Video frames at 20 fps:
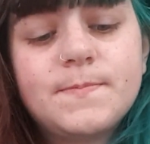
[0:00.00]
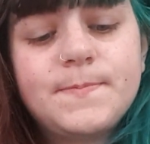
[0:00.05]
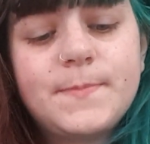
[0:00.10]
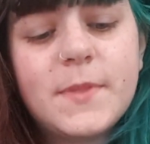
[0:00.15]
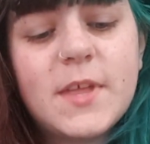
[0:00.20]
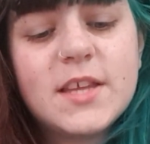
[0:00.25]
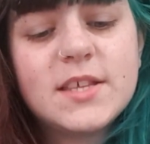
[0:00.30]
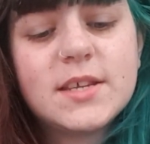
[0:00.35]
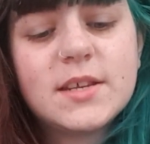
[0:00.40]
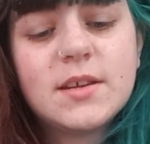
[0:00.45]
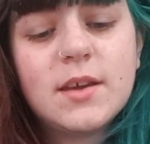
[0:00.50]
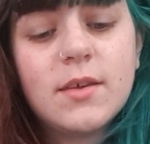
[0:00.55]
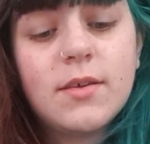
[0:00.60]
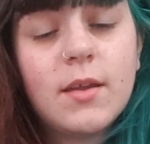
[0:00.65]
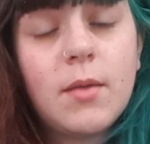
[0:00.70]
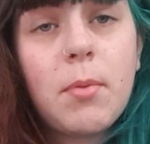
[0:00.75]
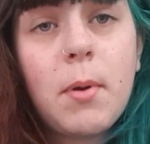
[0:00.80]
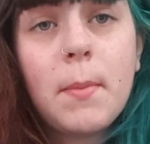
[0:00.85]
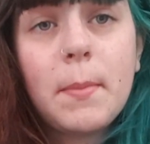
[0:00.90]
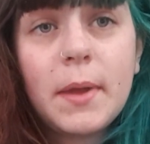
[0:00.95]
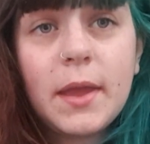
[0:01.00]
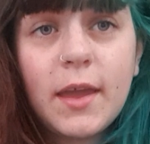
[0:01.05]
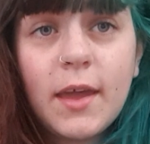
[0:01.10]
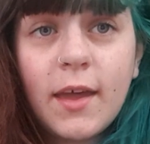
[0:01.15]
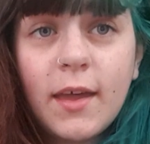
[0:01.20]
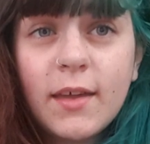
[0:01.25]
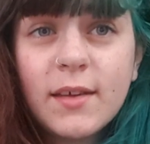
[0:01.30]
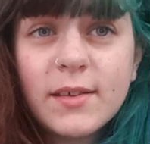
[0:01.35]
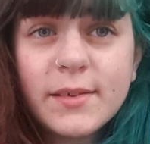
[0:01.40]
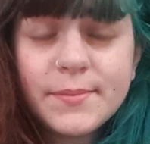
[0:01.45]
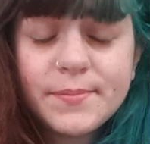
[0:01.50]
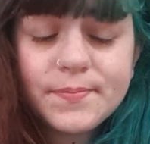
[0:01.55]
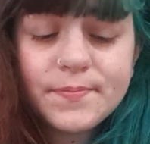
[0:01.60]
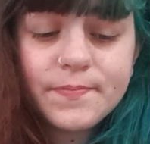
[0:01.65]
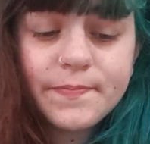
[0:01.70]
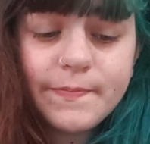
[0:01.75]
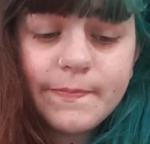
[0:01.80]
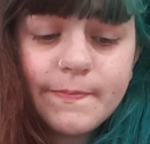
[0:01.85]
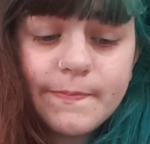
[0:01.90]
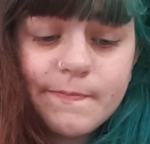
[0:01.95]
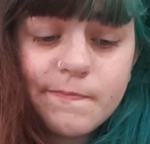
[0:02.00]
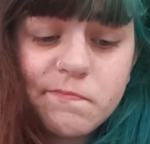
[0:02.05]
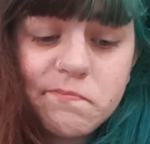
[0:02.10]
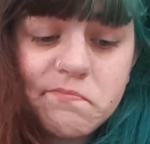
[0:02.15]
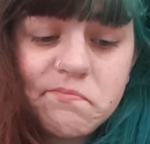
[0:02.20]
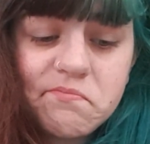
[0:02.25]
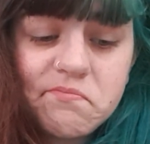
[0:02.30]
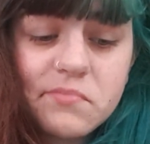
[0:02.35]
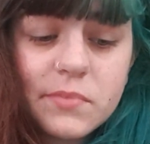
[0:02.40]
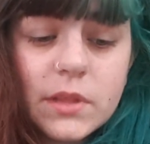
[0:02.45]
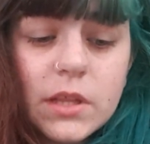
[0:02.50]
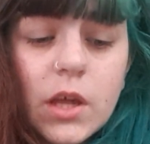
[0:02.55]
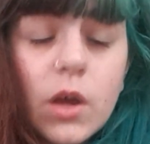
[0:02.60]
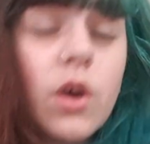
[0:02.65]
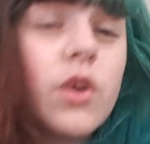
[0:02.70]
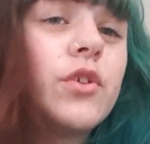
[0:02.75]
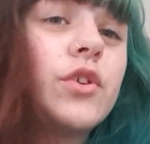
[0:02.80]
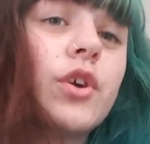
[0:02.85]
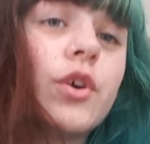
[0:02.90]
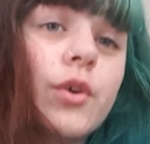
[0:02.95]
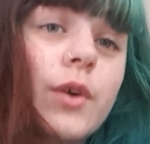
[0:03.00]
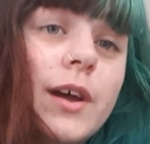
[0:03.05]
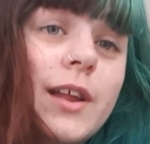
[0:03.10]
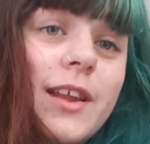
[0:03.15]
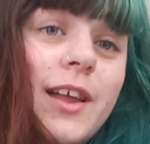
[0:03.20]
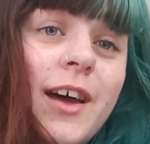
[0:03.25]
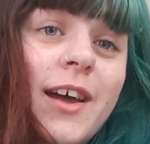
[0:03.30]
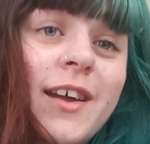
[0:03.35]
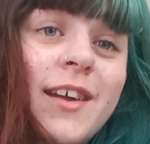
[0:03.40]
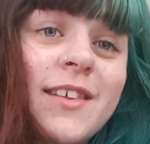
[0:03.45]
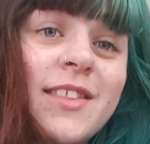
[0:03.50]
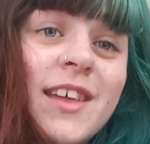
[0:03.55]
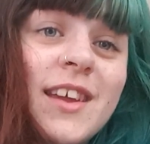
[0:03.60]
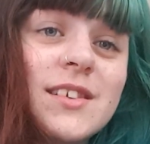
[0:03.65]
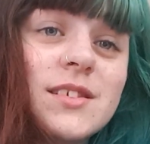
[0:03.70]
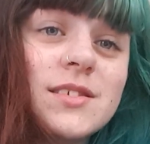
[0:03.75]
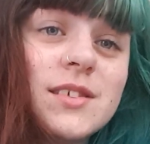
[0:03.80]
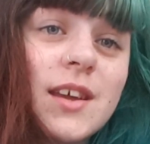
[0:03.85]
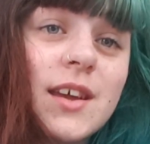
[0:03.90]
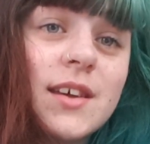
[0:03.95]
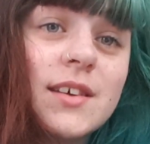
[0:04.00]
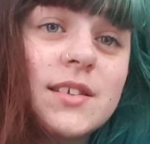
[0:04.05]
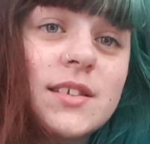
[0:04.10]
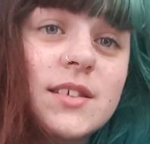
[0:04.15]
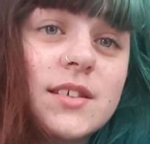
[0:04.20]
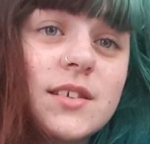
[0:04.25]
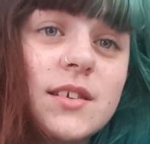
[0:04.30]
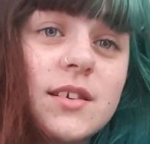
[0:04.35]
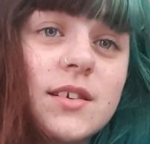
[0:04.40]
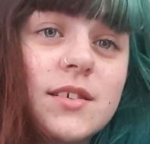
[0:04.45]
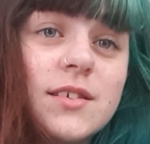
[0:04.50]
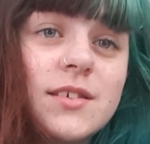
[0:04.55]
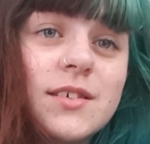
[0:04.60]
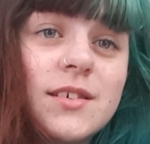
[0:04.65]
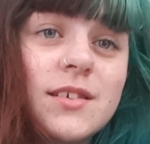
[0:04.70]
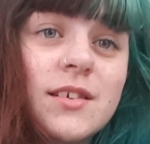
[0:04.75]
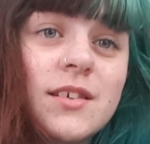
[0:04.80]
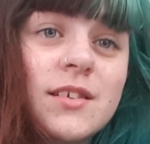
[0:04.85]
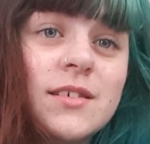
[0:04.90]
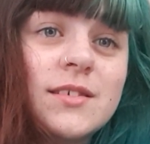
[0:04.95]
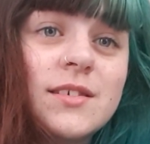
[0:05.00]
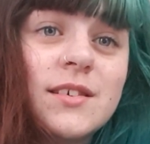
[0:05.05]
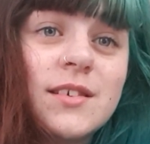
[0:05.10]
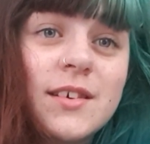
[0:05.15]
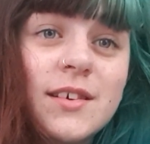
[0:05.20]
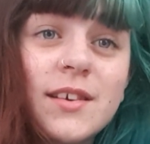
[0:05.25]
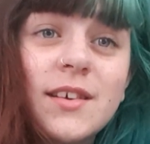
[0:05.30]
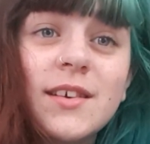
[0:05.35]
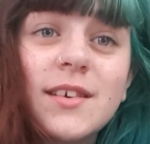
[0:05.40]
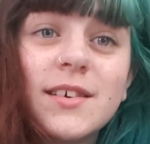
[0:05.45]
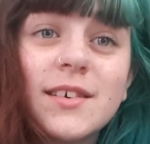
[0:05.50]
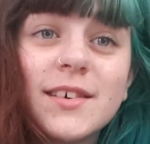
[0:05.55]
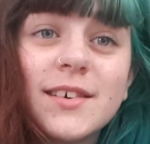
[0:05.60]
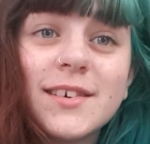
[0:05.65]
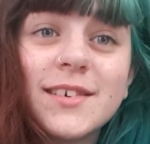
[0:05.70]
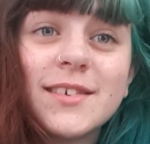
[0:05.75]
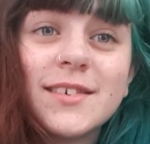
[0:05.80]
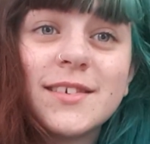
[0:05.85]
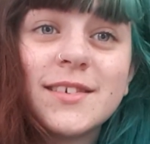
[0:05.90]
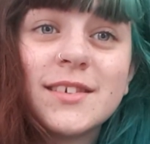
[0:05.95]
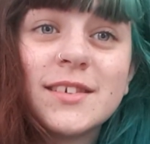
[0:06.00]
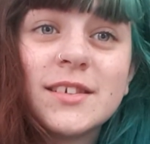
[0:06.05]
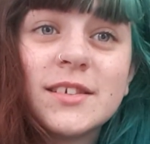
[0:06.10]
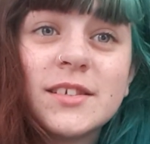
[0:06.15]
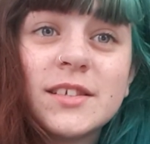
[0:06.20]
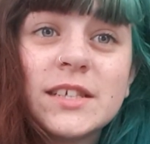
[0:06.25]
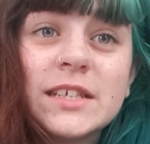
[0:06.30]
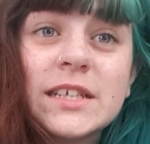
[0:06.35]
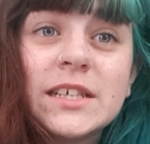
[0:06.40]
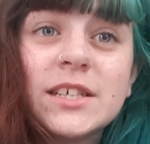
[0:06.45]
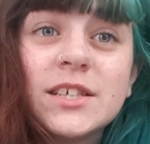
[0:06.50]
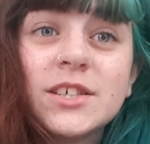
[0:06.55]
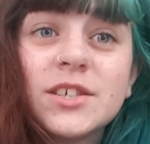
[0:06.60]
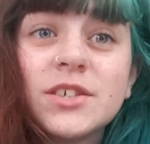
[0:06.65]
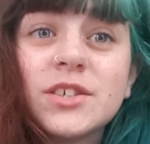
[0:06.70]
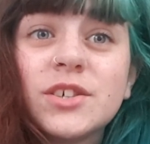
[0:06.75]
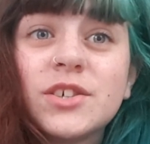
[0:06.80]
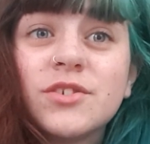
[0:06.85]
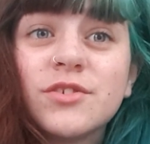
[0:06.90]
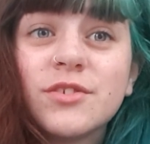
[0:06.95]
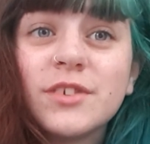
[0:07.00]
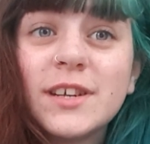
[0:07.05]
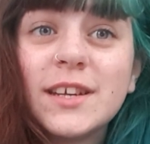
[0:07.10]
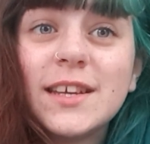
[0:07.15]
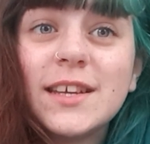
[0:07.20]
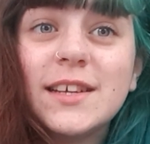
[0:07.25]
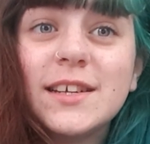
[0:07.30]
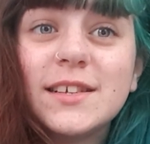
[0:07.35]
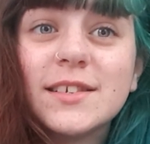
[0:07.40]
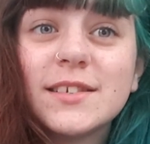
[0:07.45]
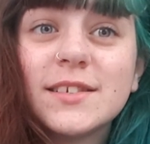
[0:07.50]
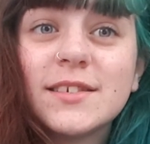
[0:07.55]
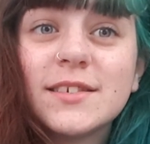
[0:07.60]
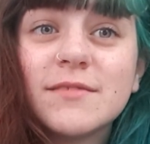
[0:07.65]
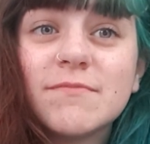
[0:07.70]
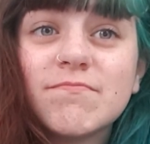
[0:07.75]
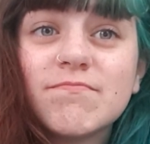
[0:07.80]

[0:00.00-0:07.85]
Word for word: They said nothing about my hair. Oh no, I lie. They said, ah, green.